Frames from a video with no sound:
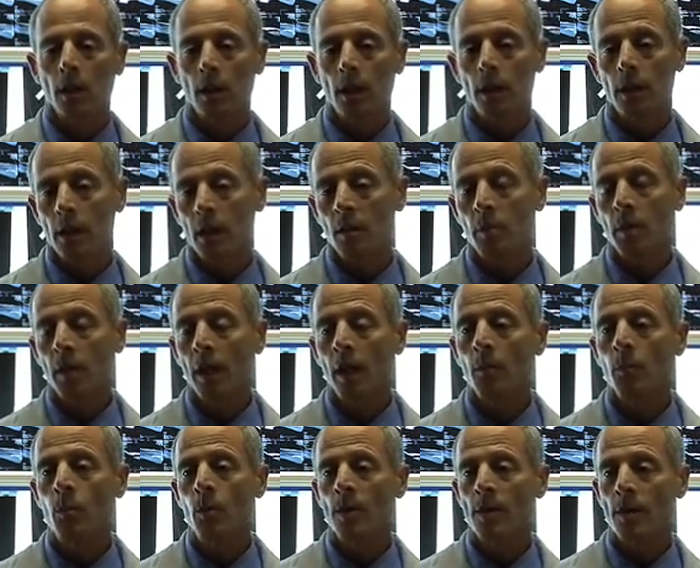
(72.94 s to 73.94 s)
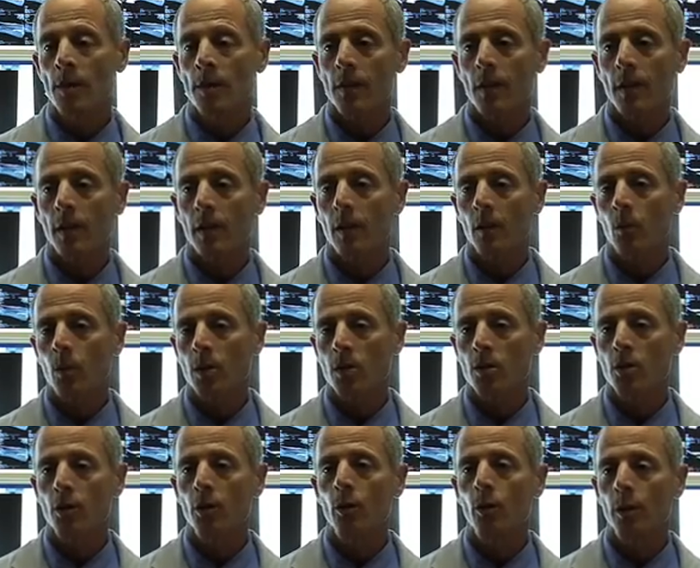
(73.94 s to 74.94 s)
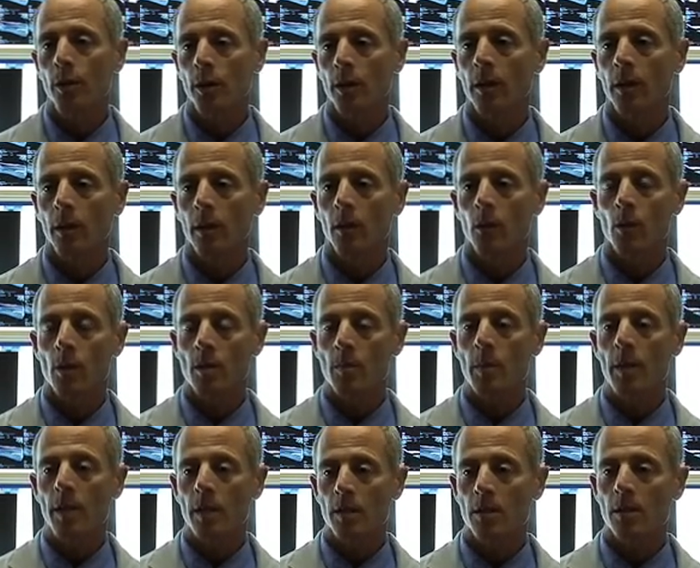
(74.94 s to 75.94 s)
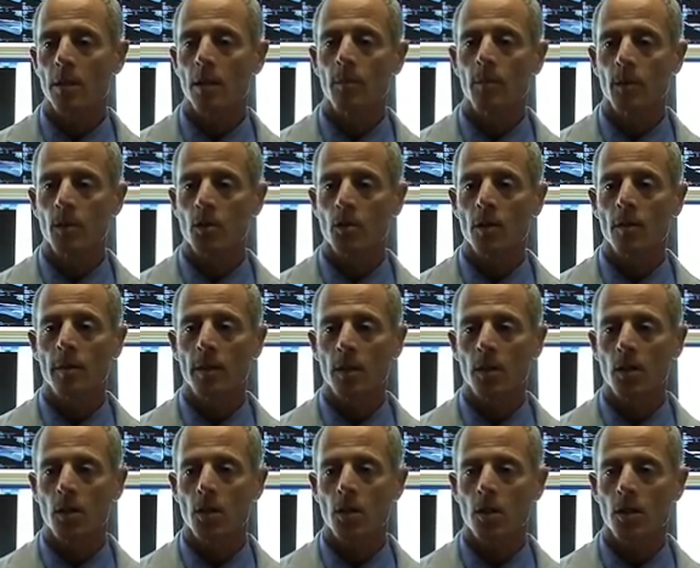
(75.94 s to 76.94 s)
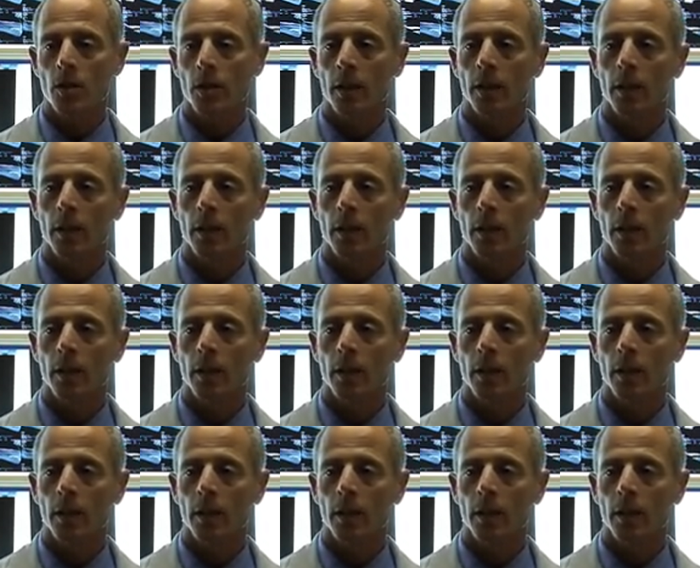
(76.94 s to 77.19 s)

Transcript: and keeping up with what's new in orthopedics and upper extremity surgery.